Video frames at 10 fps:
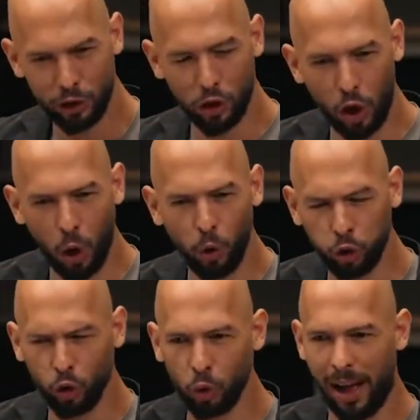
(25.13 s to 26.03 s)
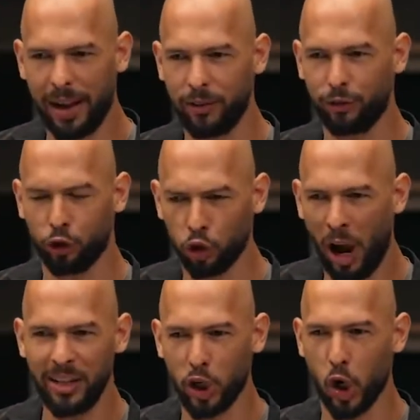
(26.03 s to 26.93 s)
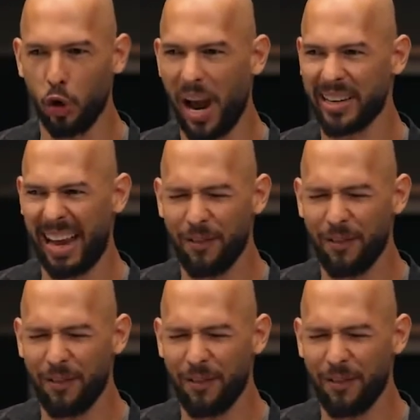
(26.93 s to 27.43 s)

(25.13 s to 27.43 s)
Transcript: to go through life trying to correct